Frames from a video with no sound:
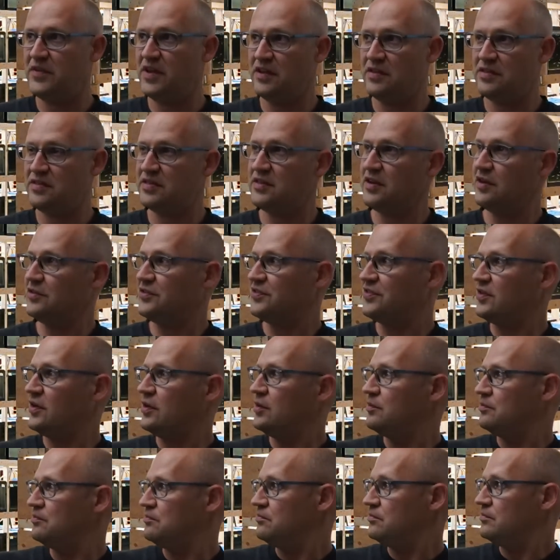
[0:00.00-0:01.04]
There's
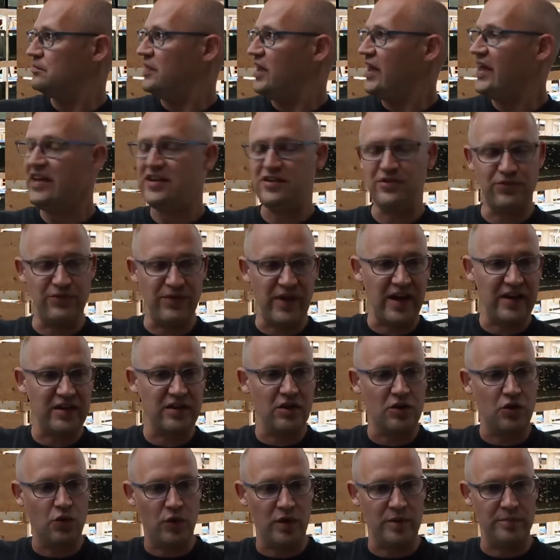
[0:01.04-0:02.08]
some HVAC
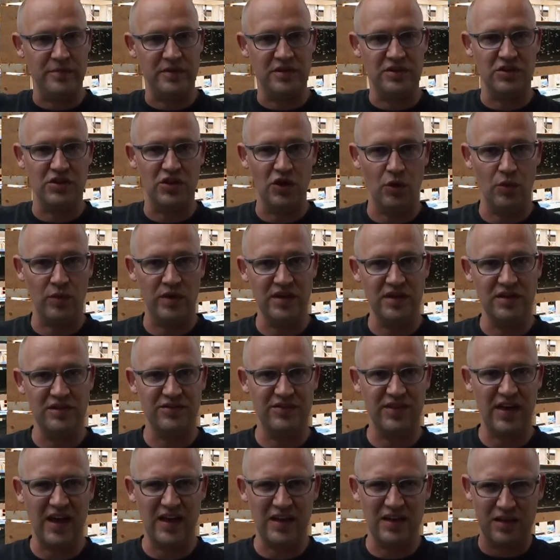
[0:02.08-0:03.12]
equipment going. Is
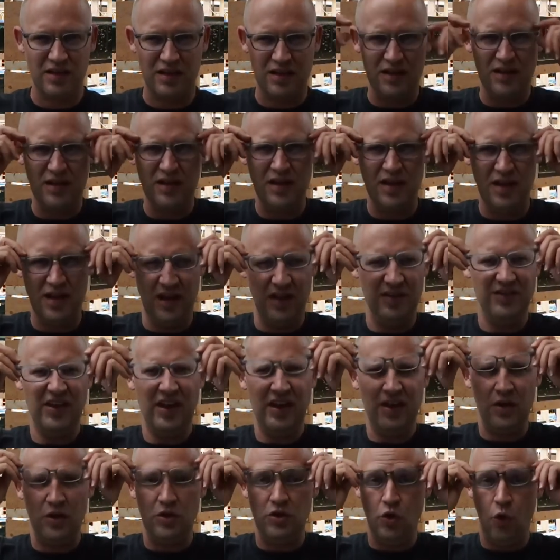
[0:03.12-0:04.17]
that
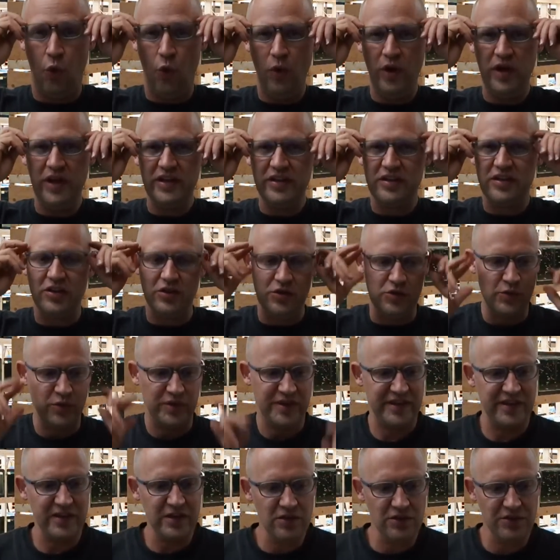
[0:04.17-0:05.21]
annoying? Can you
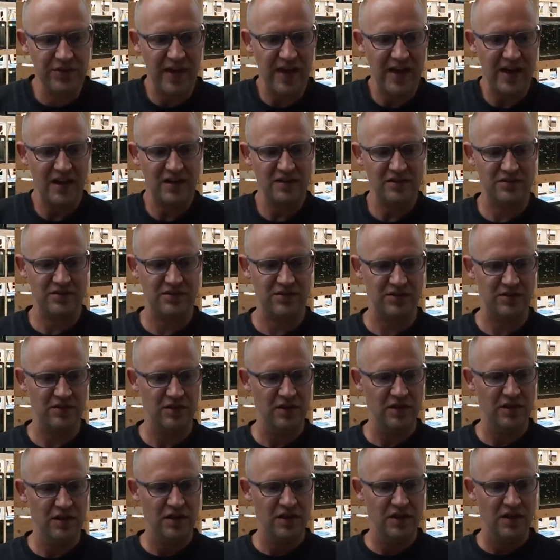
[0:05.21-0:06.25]
hear that?
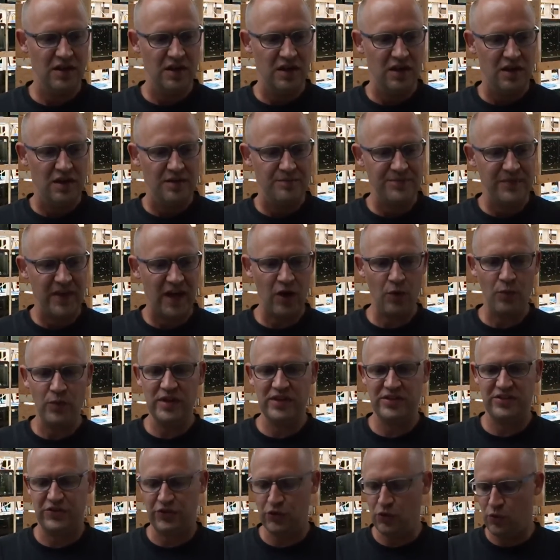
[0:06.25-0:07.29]
How we
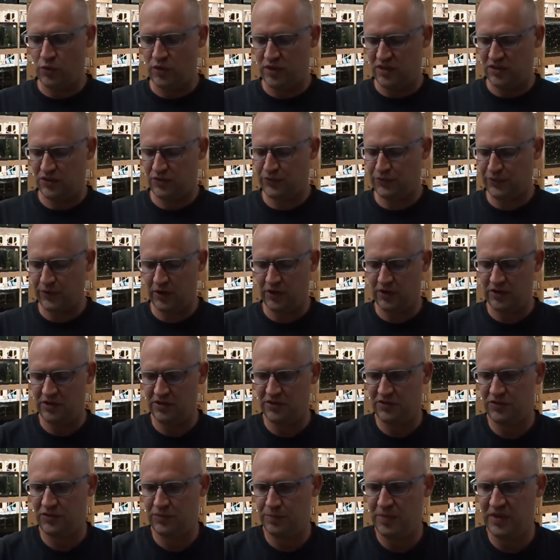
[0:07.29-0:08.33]
doing as far
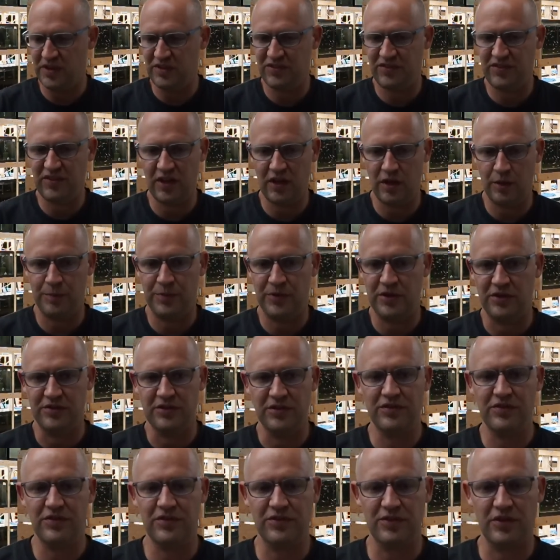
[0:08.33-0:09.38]
as being set up here?
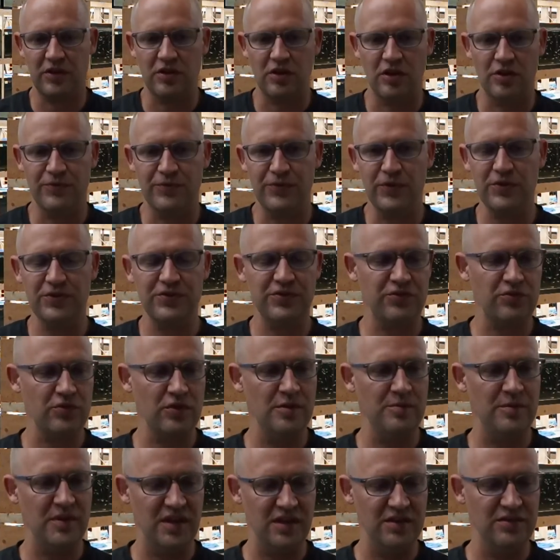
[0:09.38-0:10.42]
This is our first
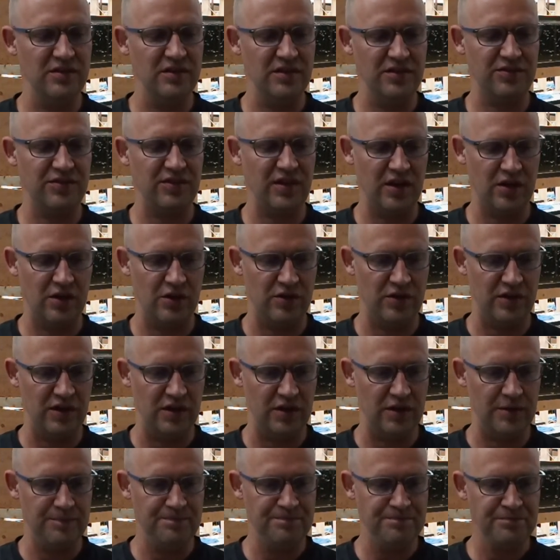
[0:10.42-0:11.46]
stream in this
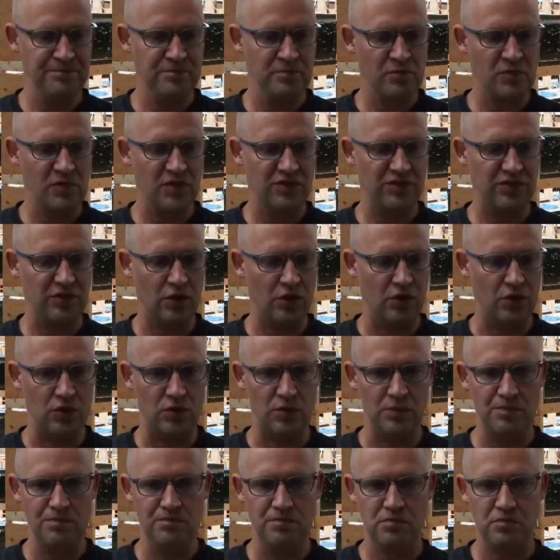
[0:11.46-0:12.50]
area. So
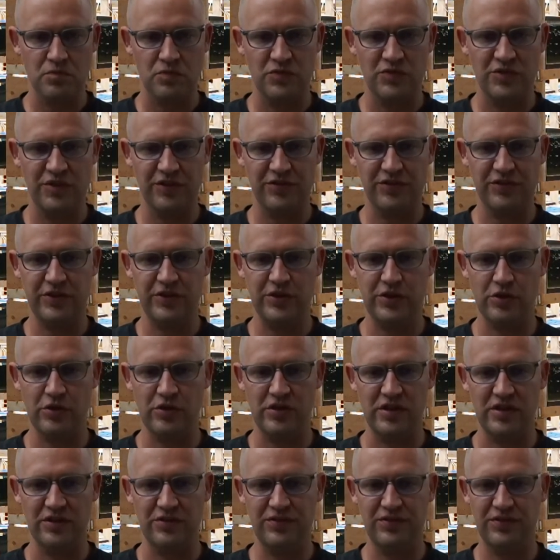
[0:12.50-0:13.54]
just
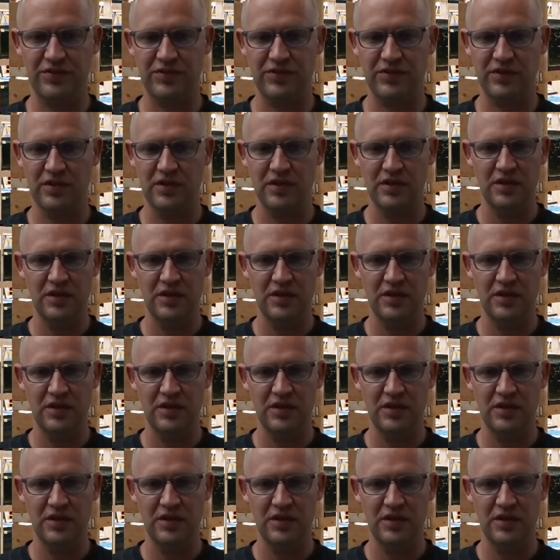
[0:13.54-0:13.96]
curious.